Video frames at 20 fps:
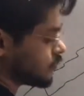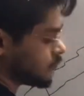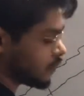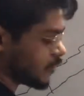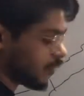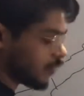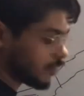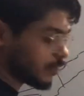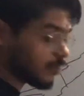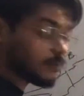
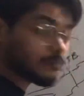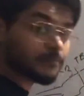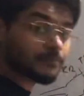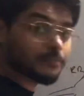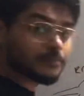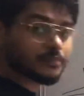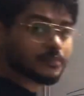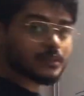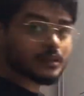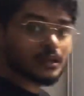Okay.
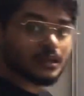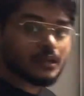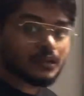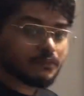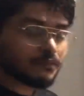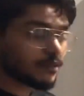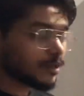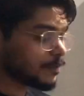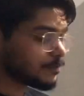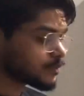
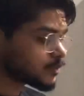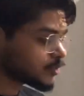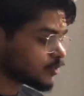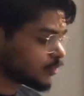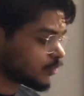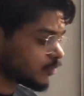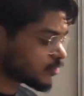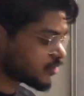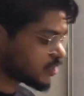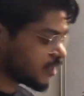We have
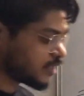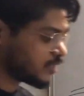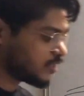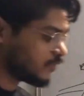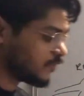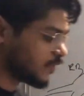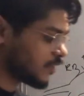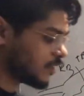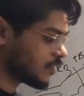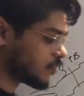
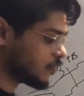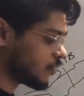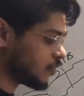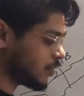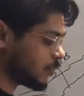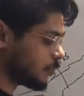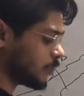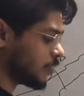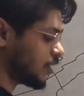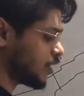pseudostratified
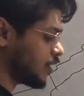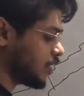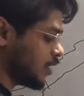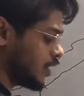columnar